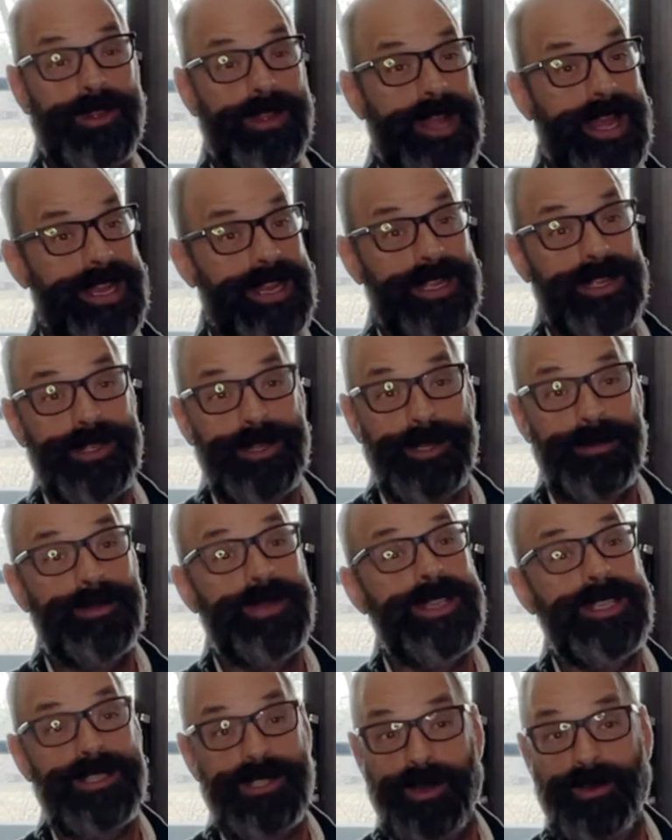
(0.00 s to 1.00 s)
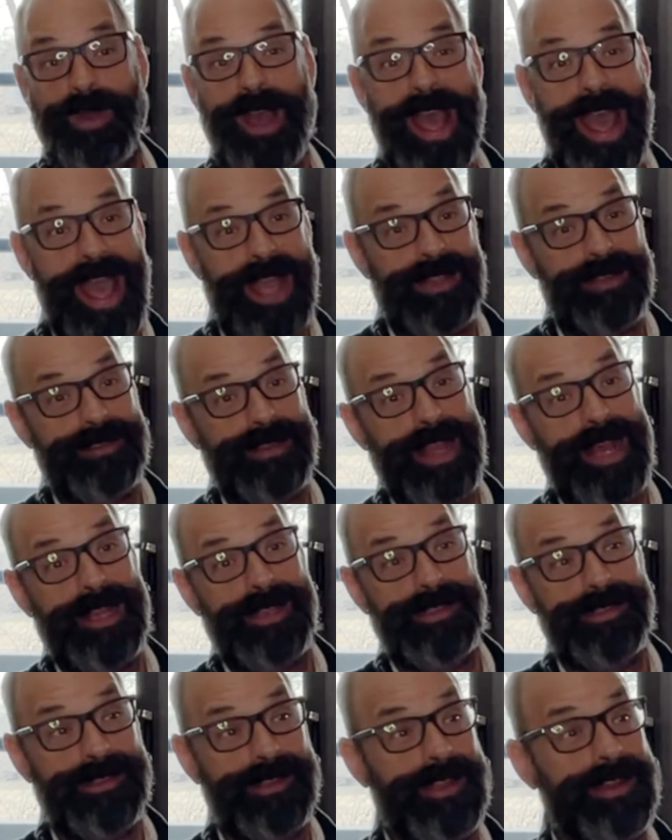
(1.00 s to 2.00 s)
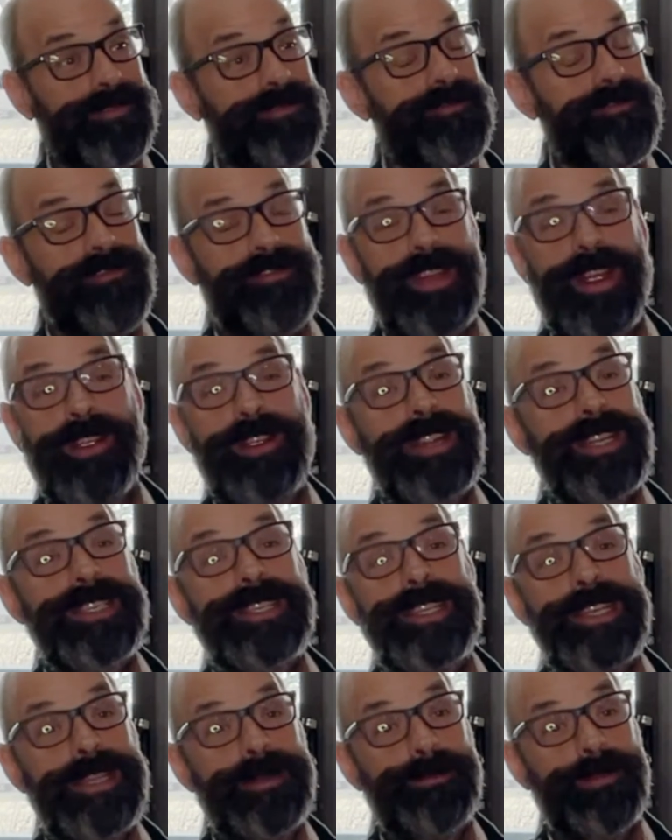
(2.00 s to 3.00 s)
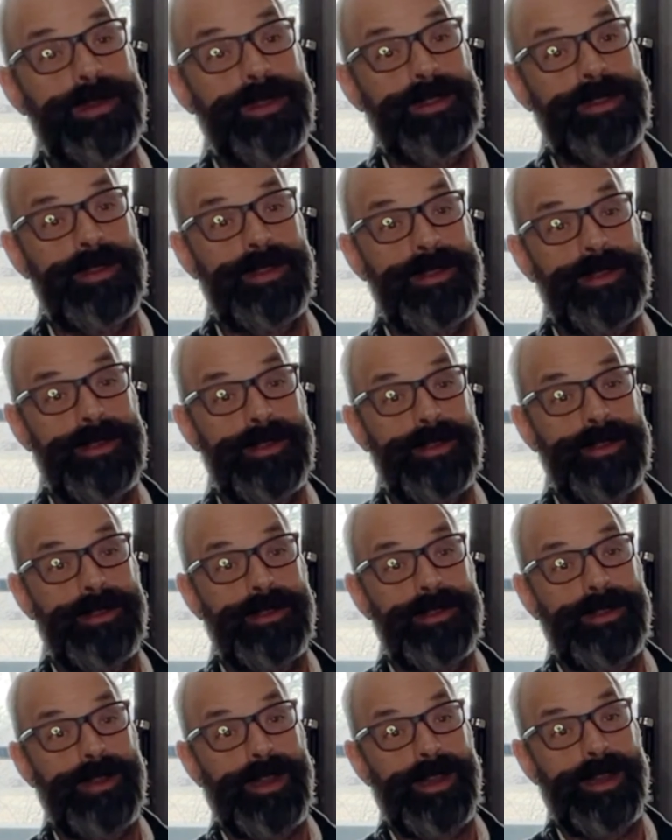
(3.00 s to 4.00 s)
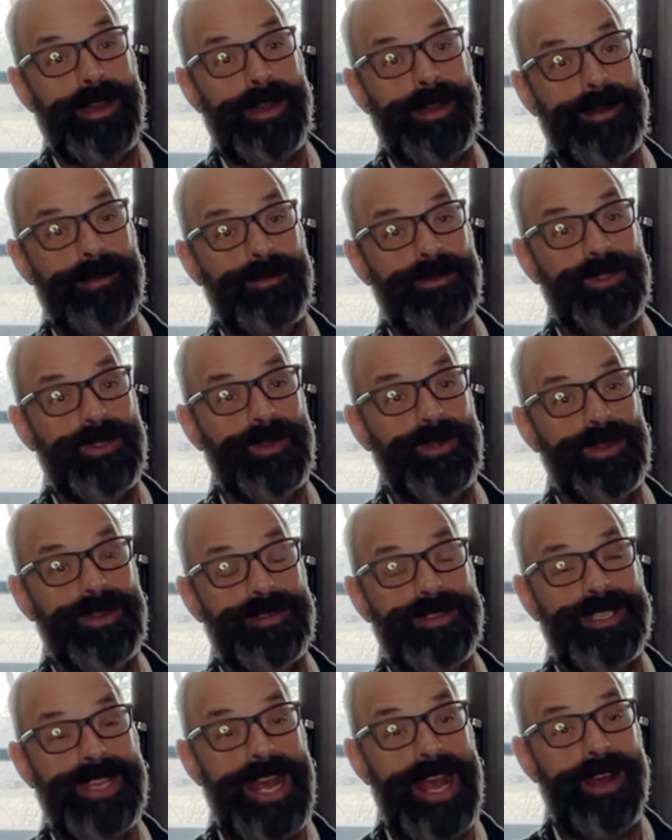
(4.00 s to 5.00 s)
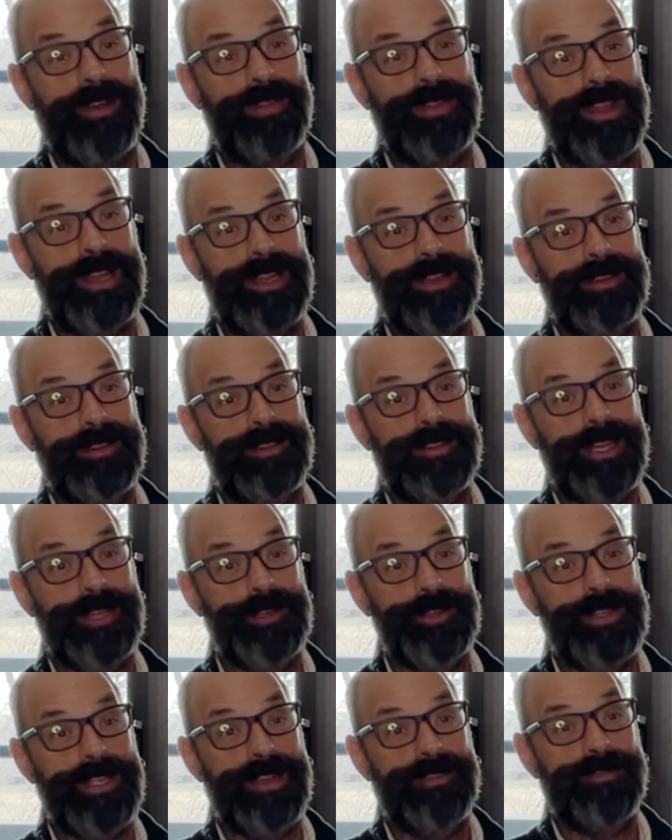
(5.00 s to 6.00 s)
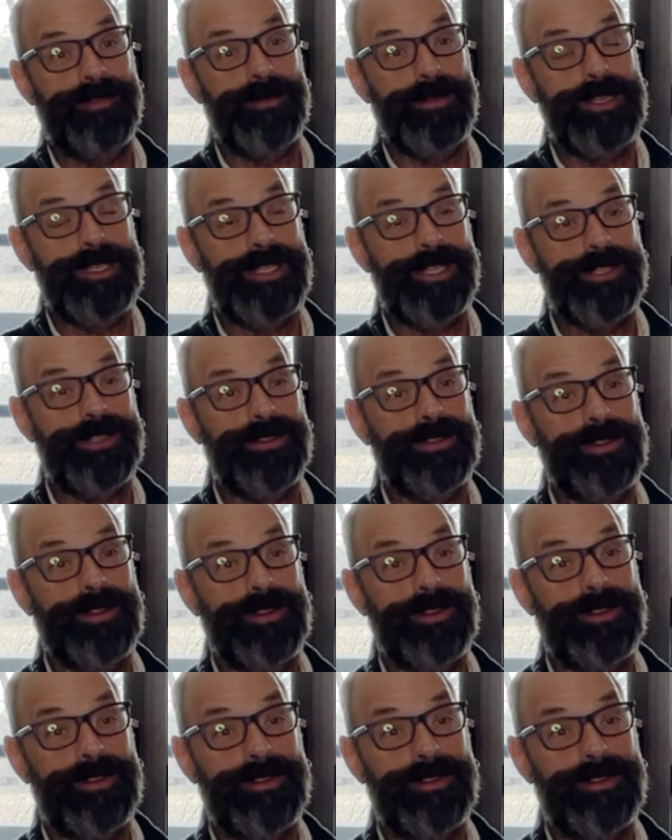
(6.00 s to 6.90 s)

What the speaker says: and a good piece of wax has a very deep sort of sound than you get from the digital